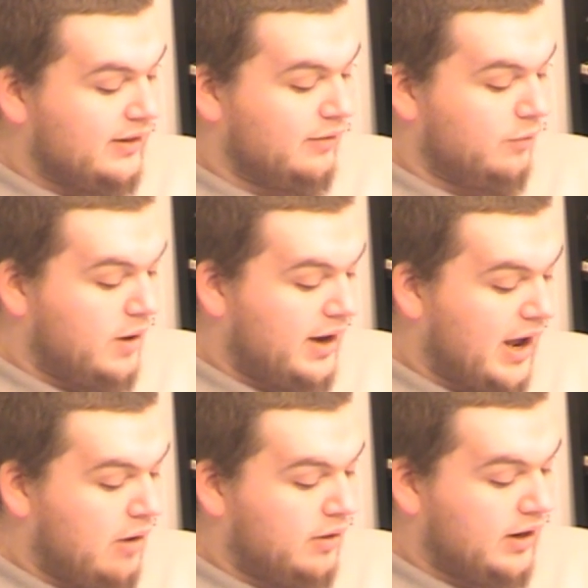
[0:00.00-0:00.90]
than 1
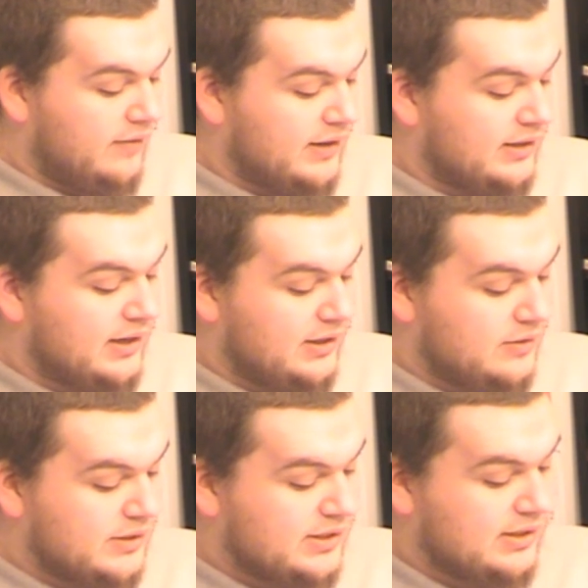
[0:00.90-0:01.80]
hour of
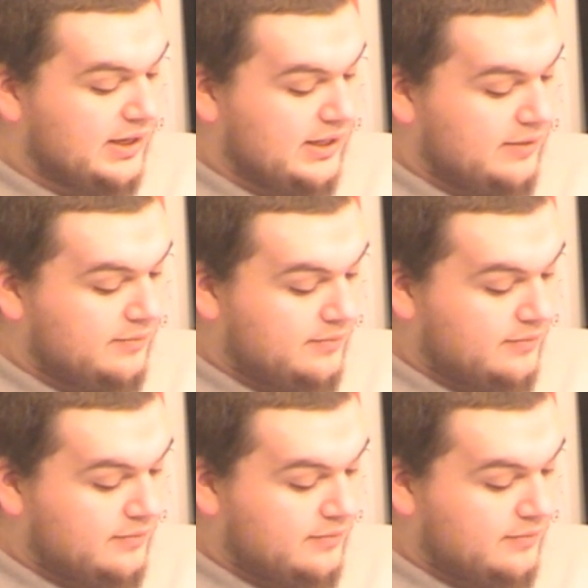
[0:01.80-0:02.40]
continuous study.